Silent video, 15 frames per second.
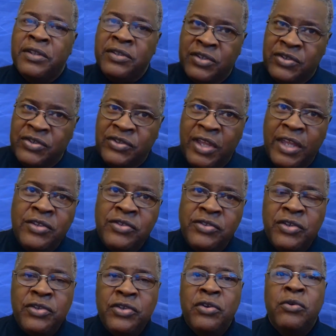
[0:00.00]
to say
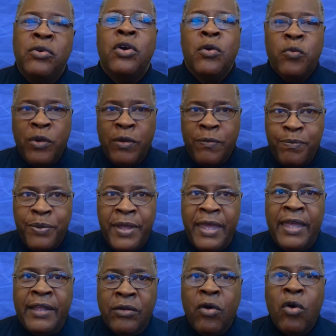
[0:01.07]
to you,
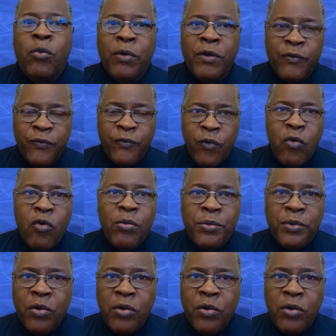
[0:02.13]
repent or reform